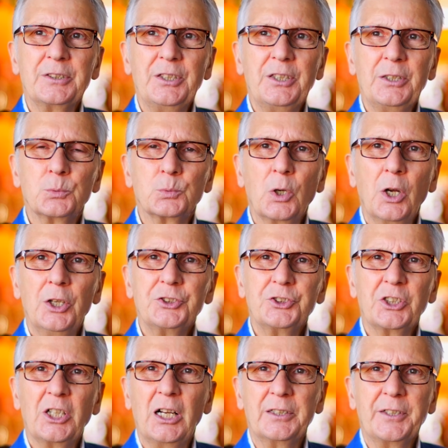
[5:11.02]
the
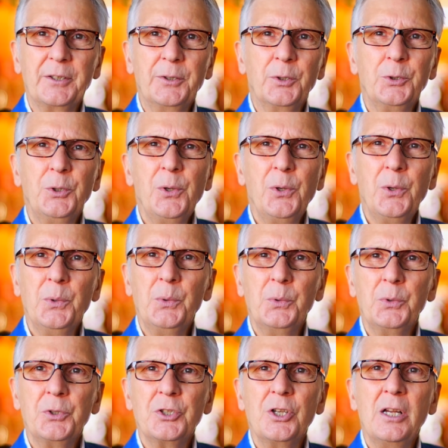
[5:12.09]
Rothschild had a
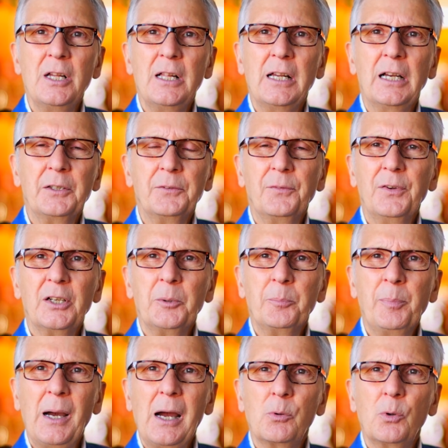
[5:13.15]
huge and very
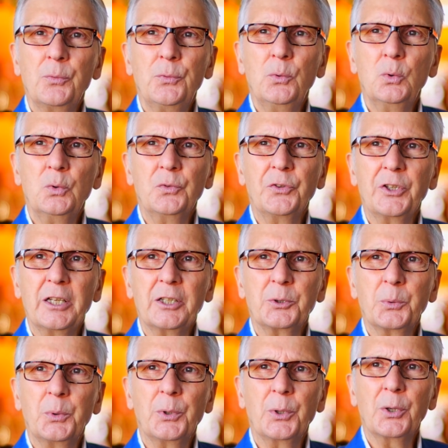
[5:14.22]
powerful
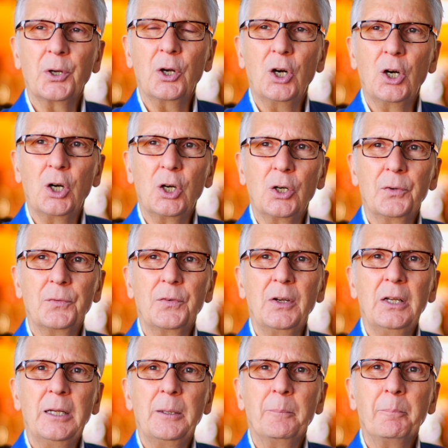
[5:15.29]
network of
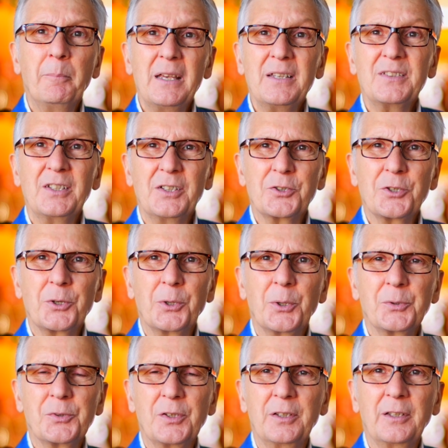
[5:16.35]

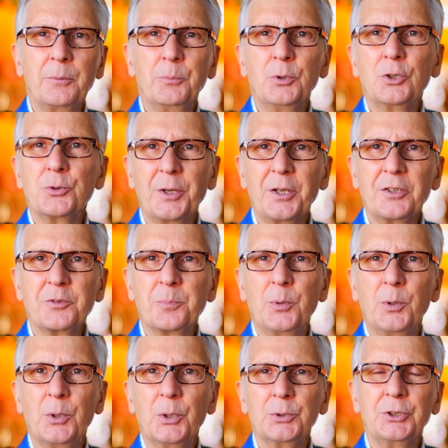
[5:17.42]
messengers, and they would
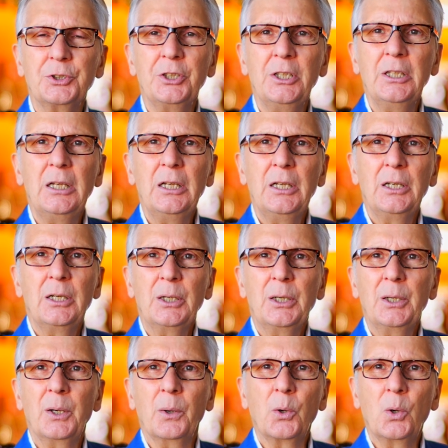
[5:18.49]
transport
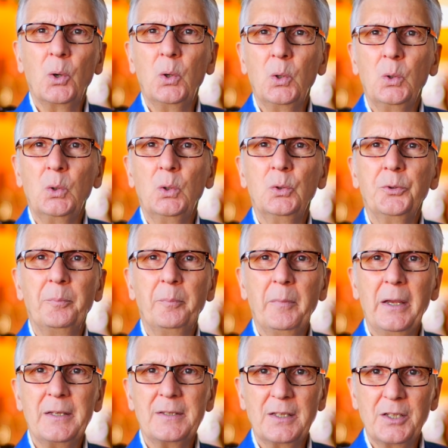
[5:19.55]
gold,
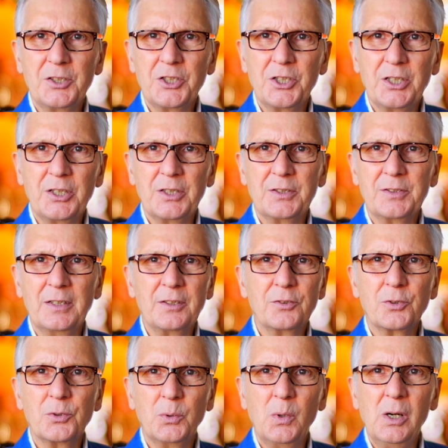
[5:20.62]
messages, and
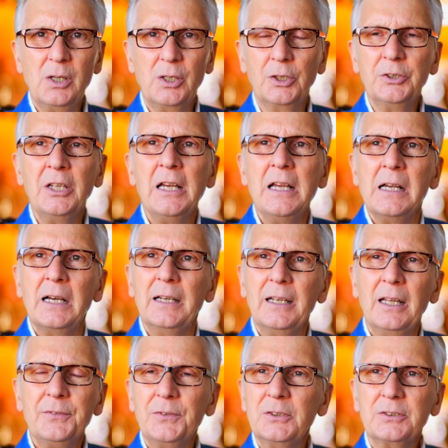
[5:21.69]
so on. And
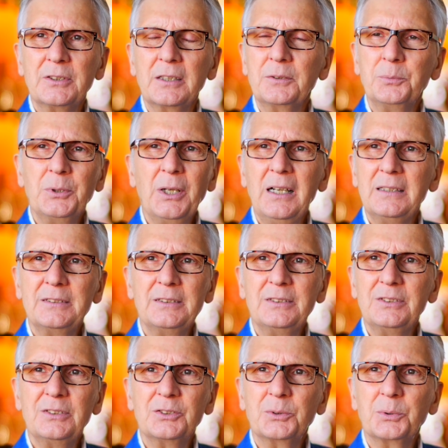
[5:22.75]
I found that, wow,
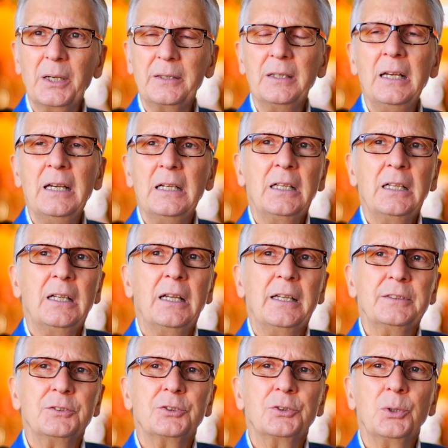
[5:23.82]
this is great.
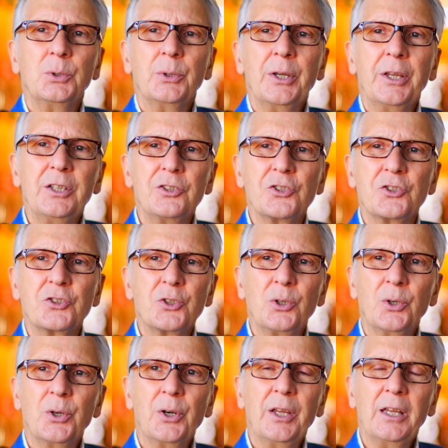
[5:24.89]
And so each
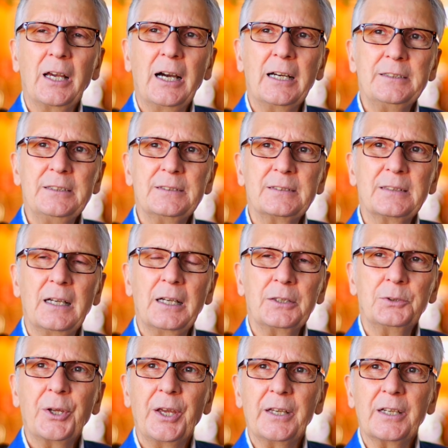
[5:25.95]
story I decide,
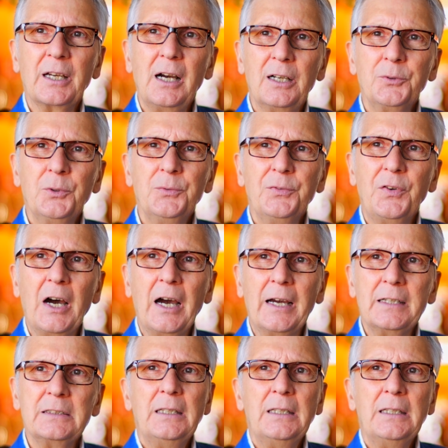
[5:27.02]
okay, here are the facts.